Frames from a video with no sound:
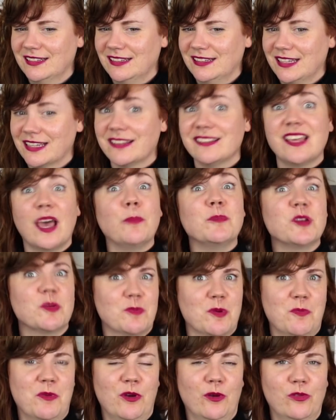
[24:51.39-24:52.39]
accept a
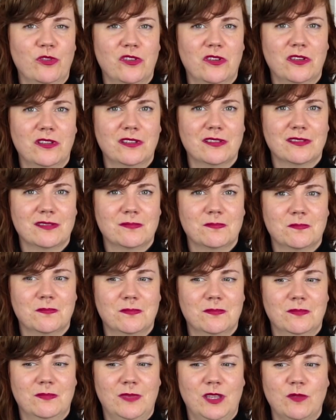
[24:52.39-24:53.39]
proposal,
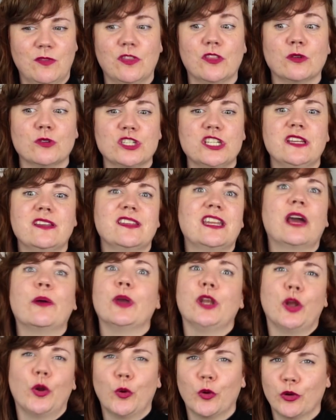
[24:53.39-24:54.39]
even though she's now
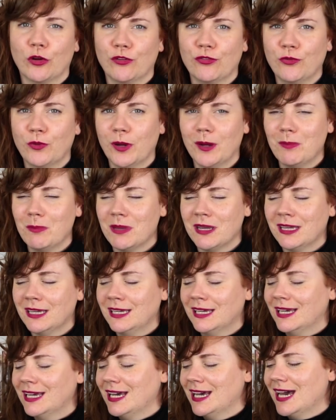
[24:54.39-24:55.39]
in ogre form.
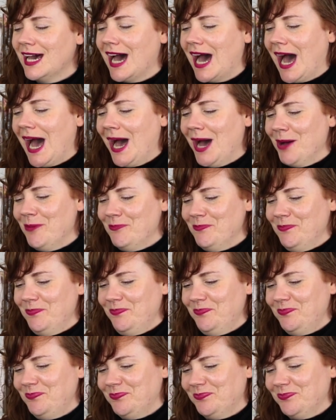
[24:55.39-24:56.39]
I